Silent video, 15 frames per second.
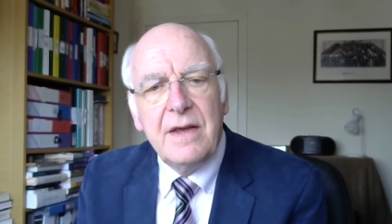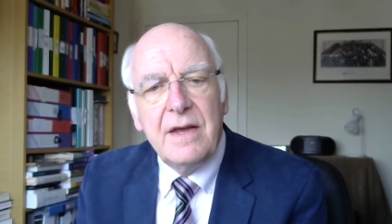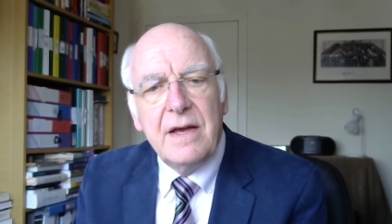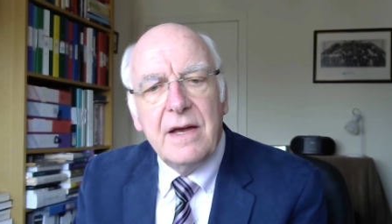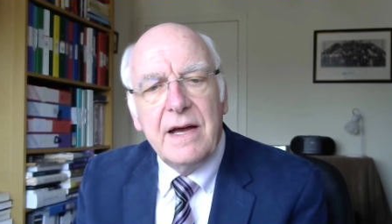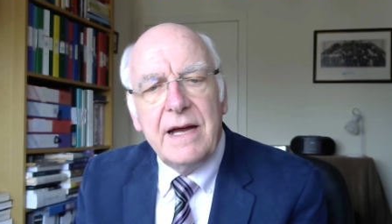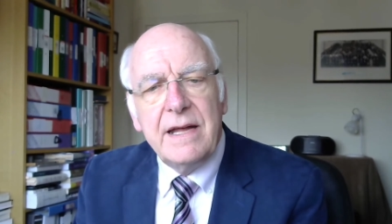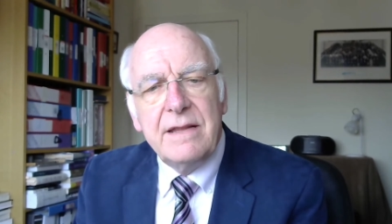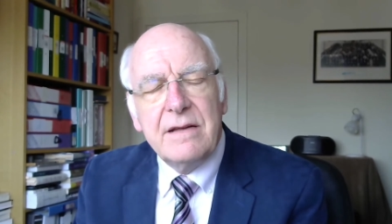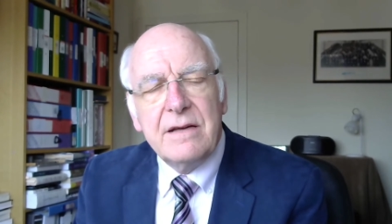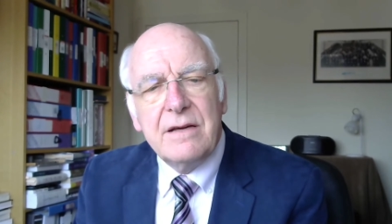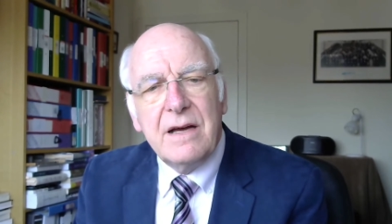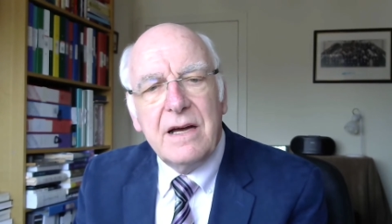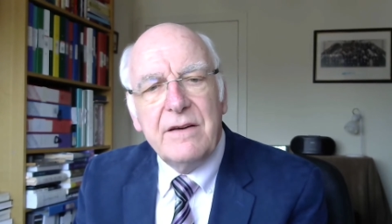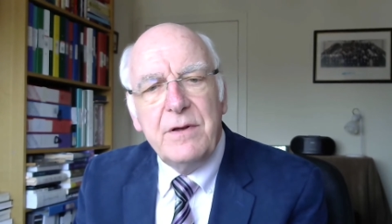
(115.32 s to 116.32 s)
And
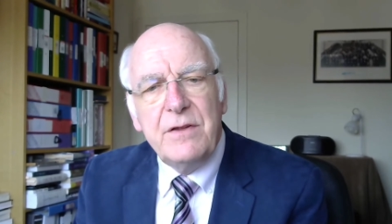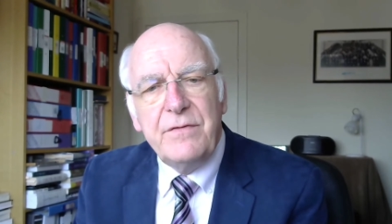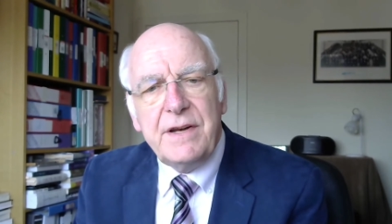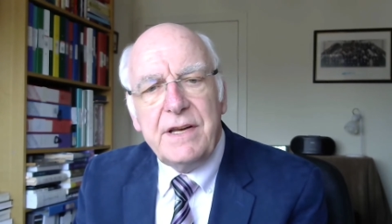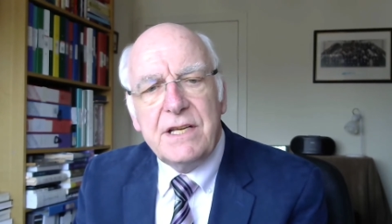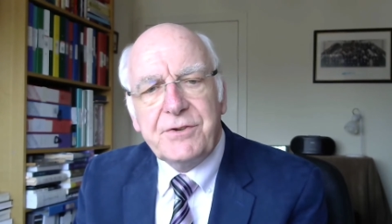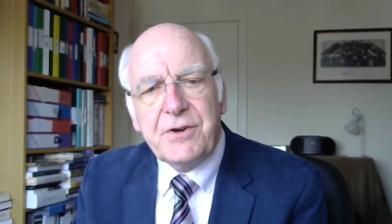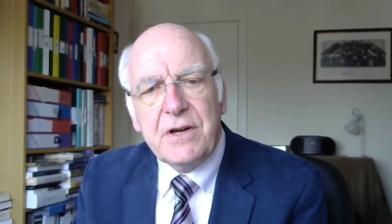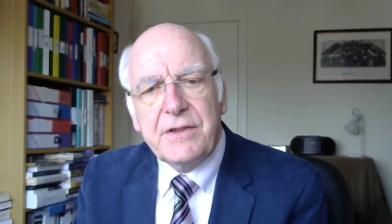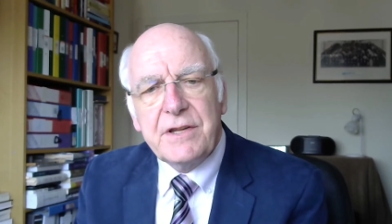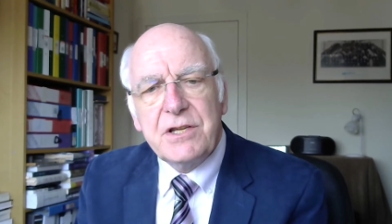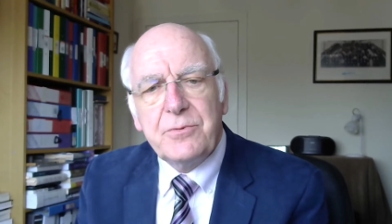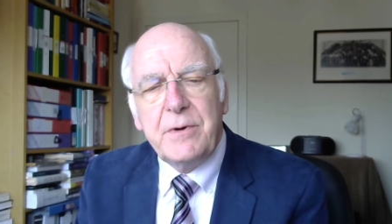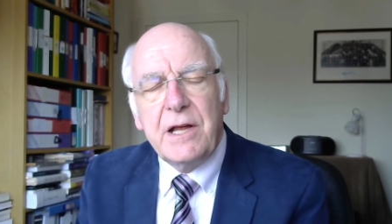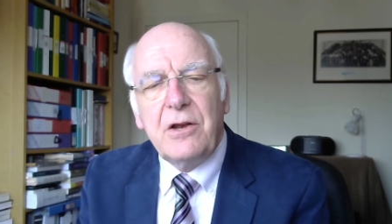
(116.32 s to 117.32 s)
I've been very struck
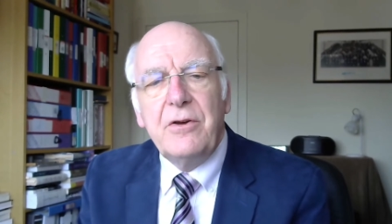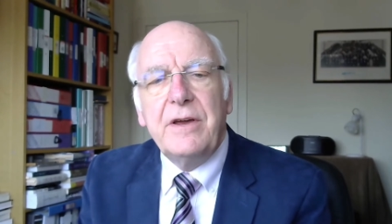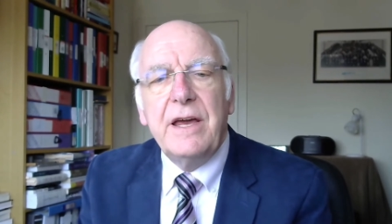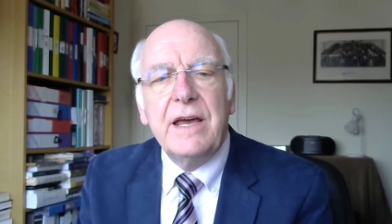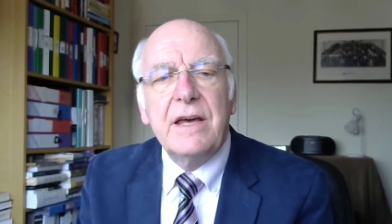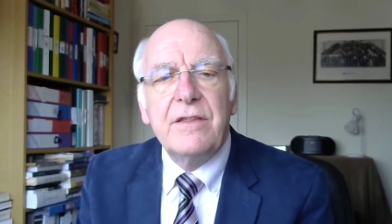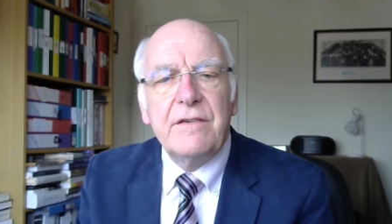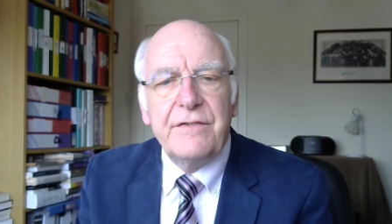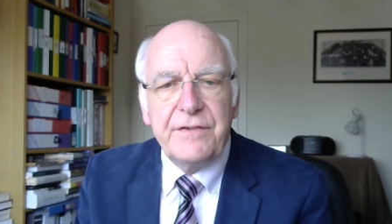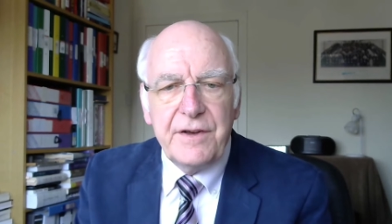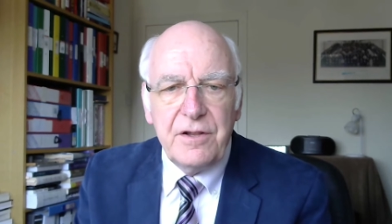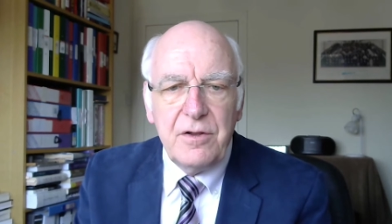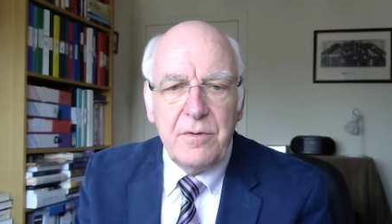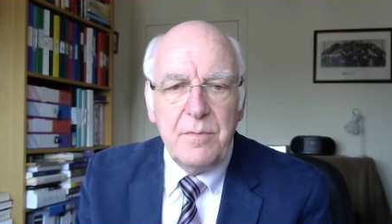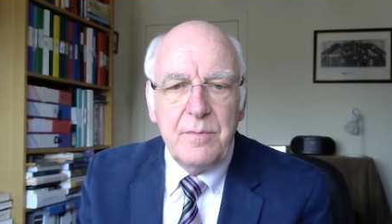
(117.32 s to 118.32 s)
this week looking at the
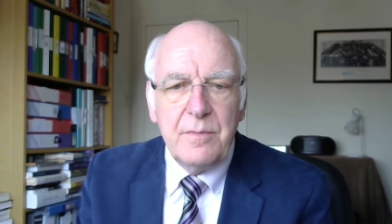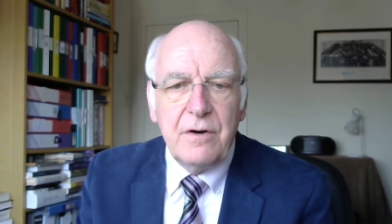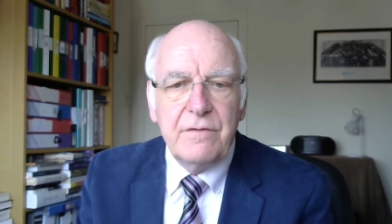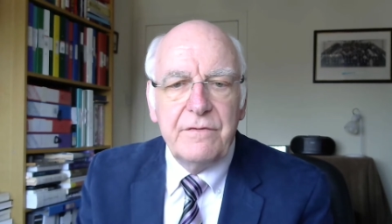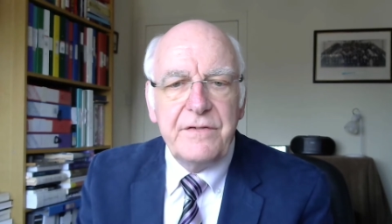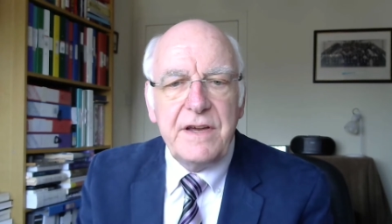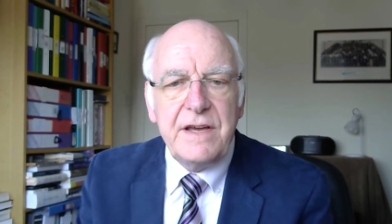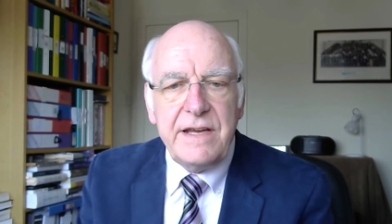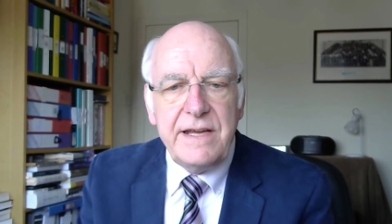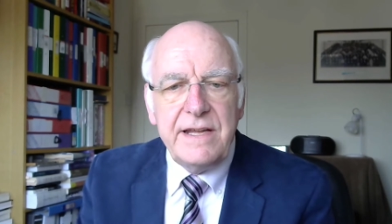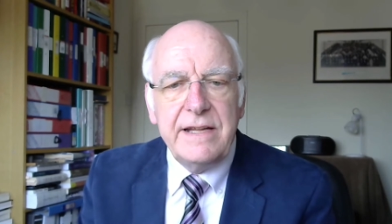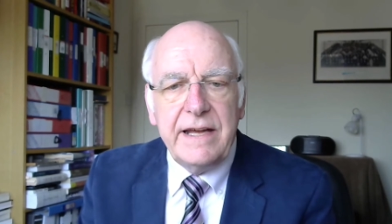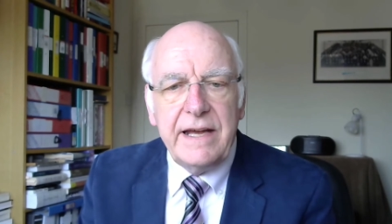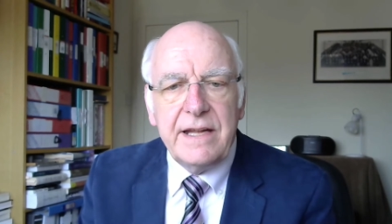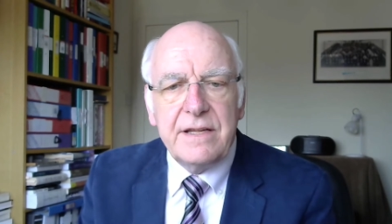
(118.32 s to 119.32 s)
film of VE
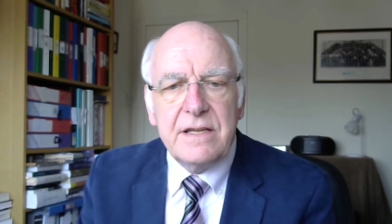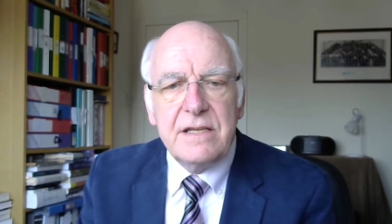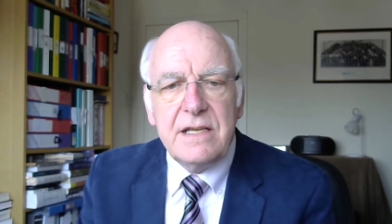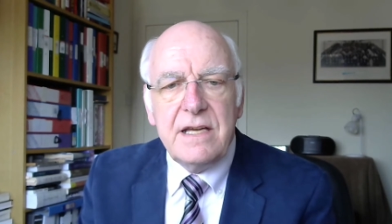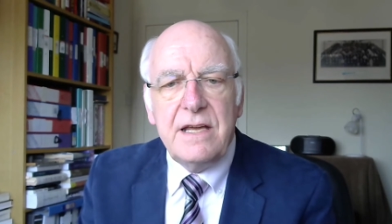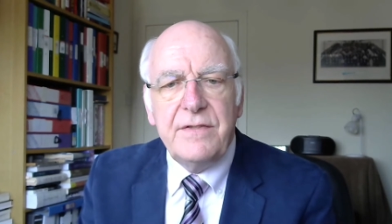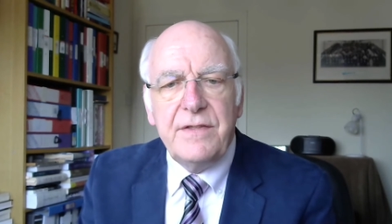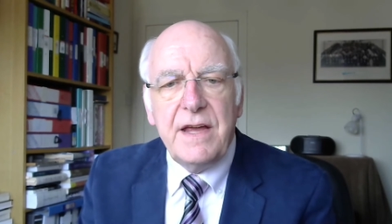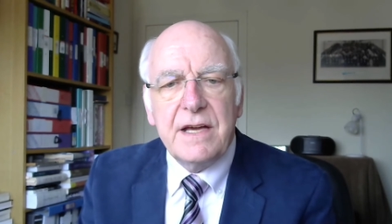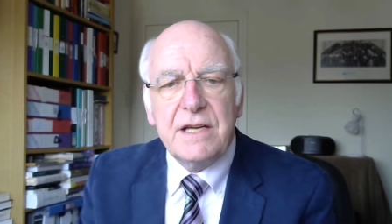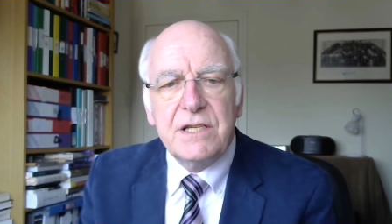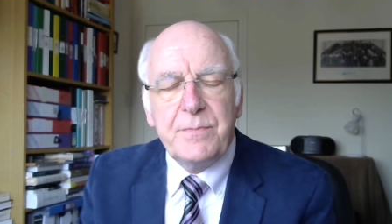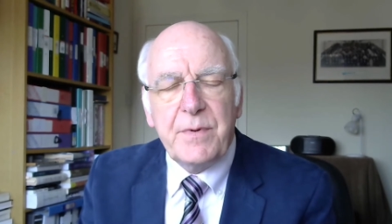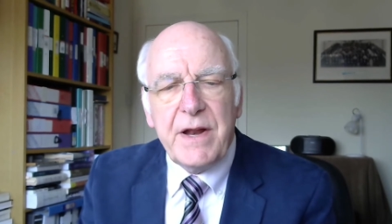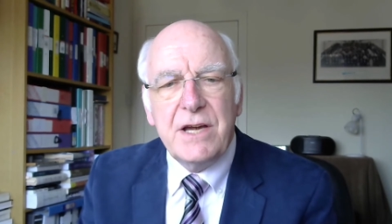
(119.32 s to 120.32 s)
Day to see the
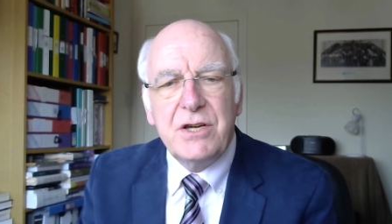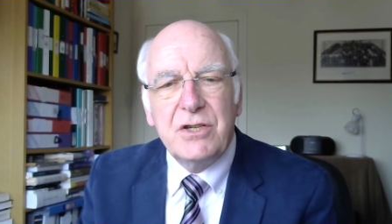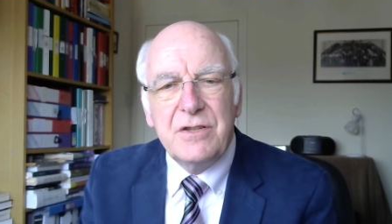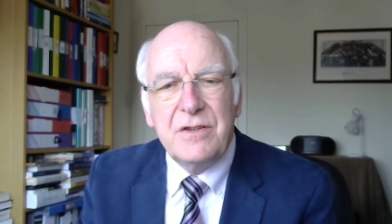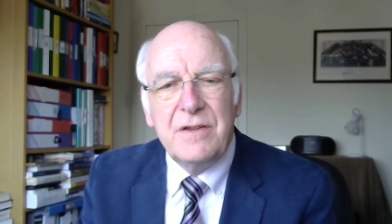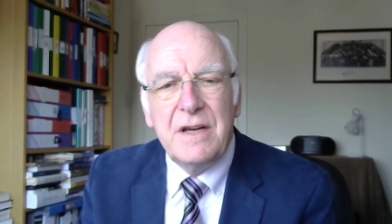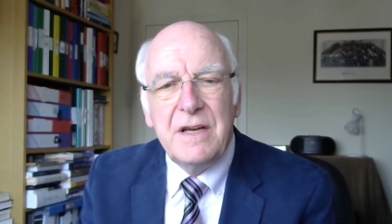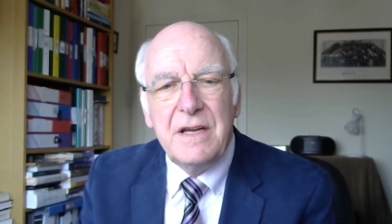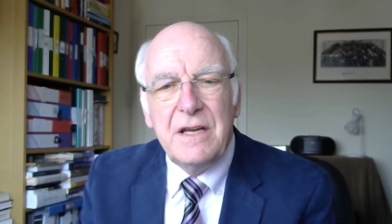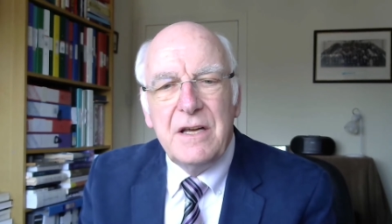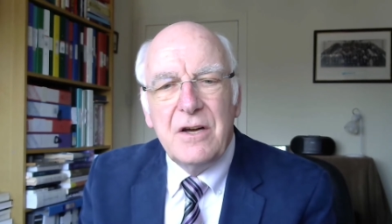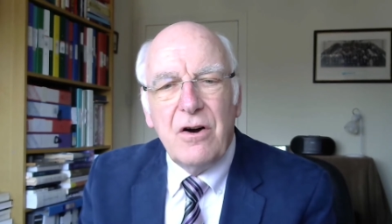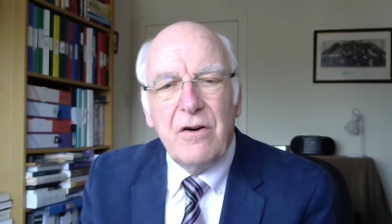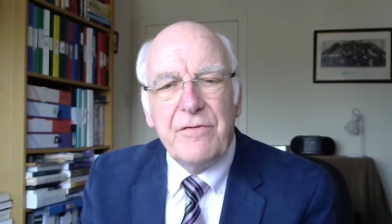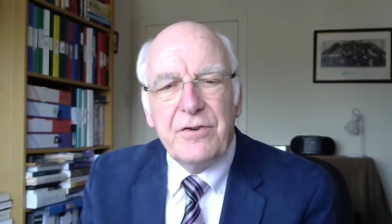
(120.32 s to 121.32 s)
expression
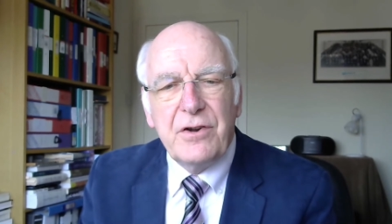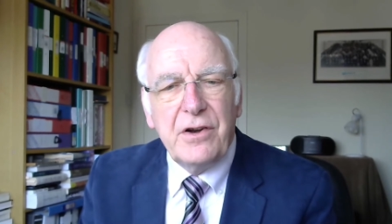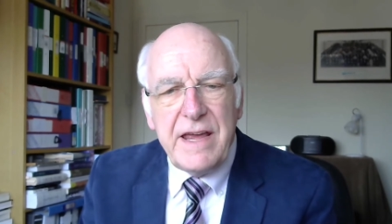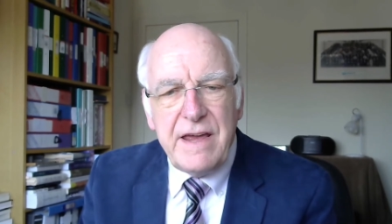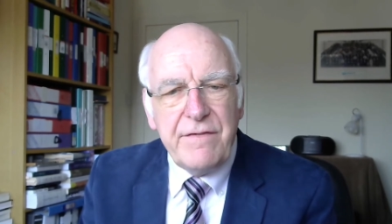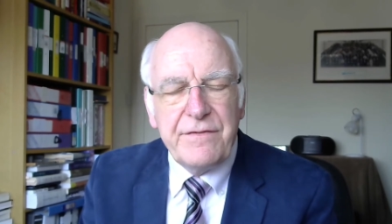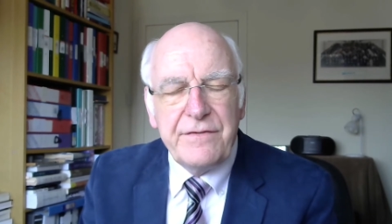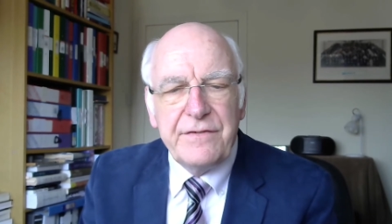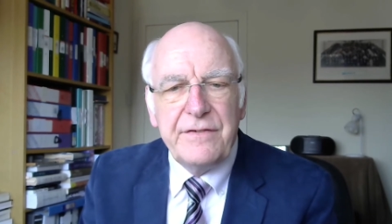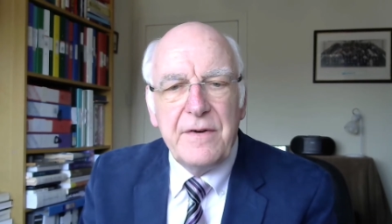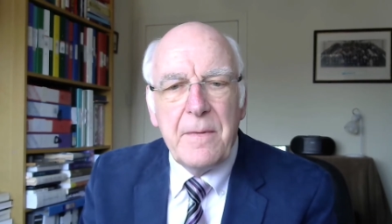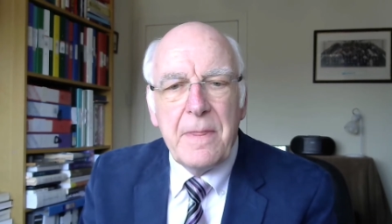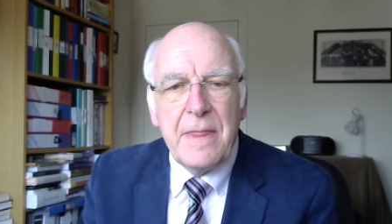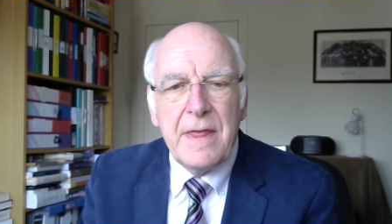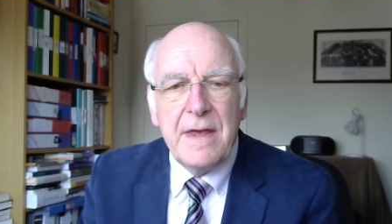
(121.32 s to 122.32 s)
of relief
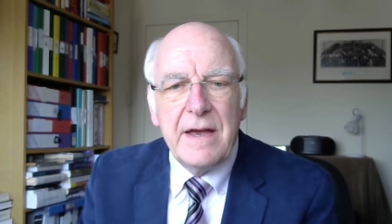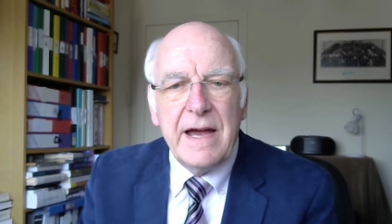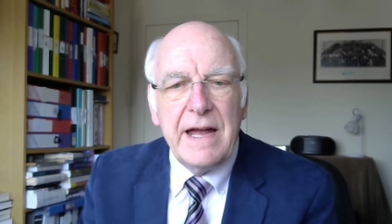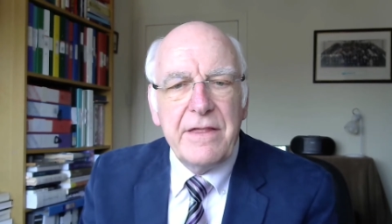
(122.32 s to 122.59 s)
and